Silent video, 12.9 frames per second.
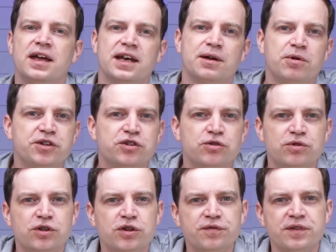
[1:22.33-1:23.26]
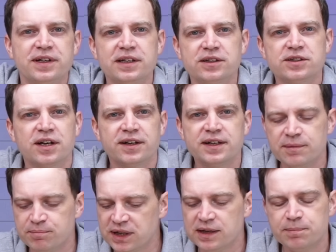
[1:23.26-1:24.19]
Now I do love little tiny
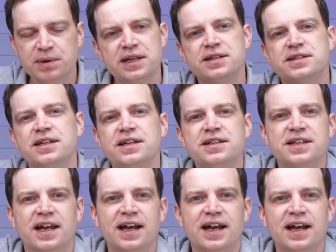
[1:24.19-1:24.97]
mini PCs